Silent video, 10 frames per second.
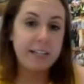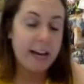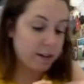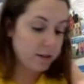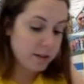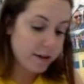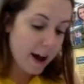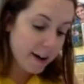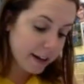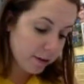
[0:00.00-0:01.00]
diagonals are
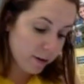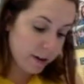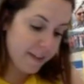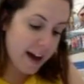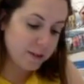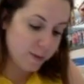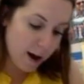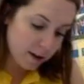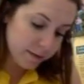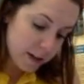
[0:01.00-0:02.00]
not congruent. That's
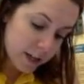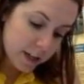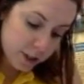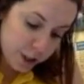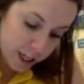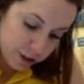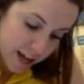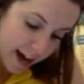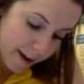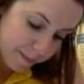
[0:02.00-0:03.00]
wrong. Change
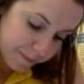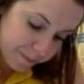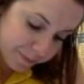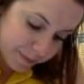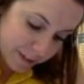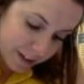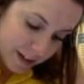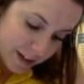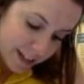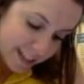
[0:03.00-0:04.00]
that.
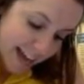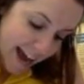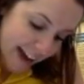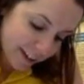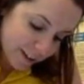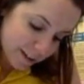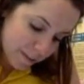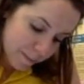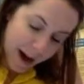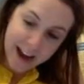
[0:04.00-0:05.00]
Diagonals
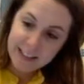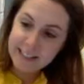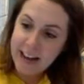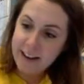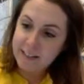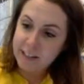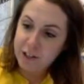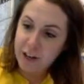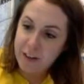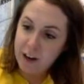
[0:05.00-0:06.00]
bisect
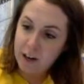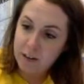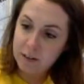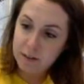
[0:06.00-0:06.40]
each other.